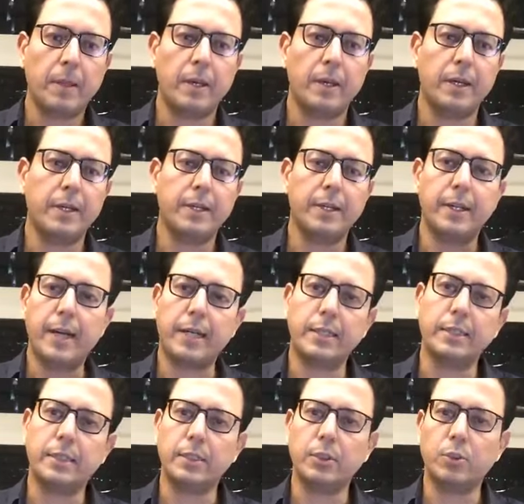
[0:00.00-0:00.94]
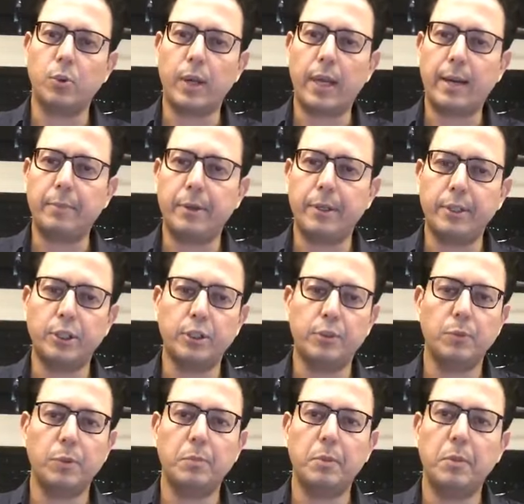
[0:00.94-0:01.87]
It enhances collaboration
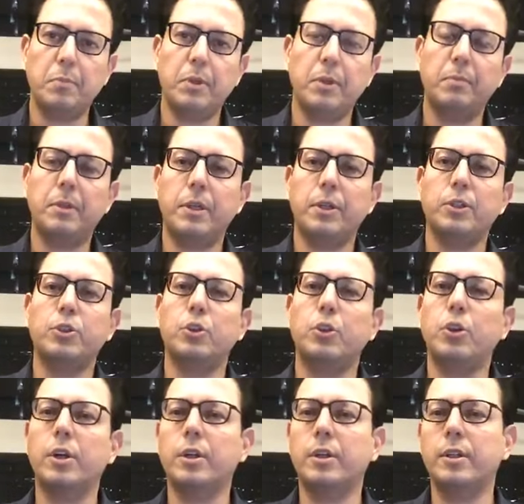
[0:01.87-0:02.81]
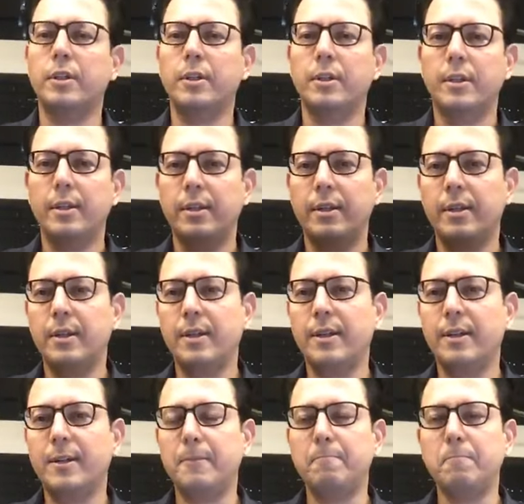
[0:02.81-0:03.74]
with people because you're not
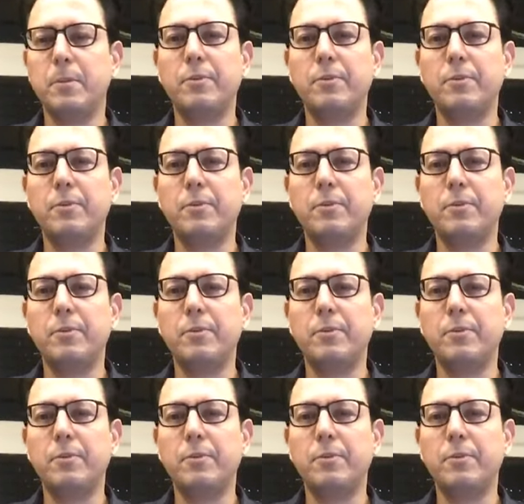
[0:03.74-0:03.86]
uh,